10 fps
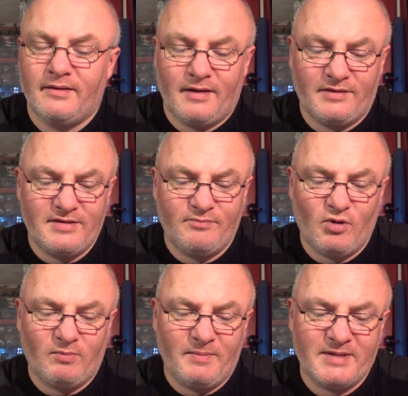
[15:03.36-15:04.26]
think the
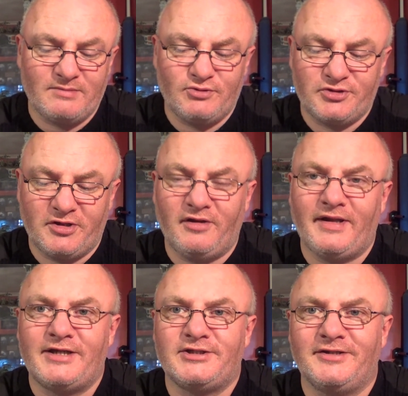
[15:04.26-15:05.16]
problem is I'm just a
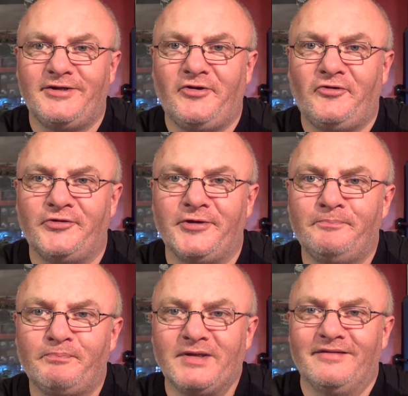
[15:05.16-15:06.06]
collector and a hoarder.
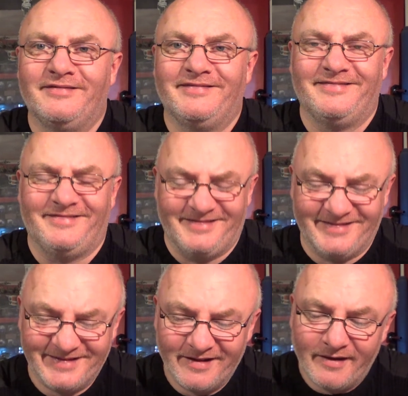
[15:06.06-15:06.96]

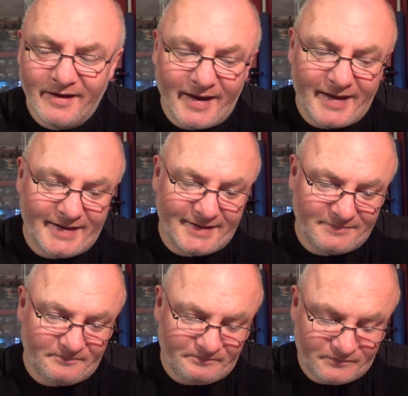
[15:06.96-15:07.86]

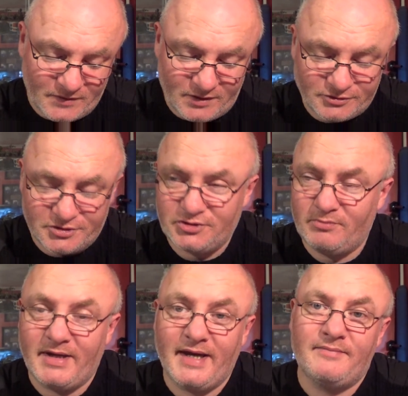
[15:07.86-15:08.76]
Because there's some
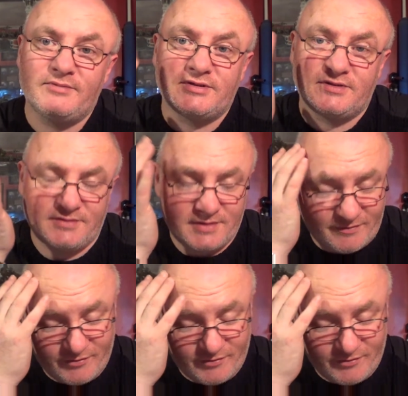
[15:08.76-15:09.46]
games I've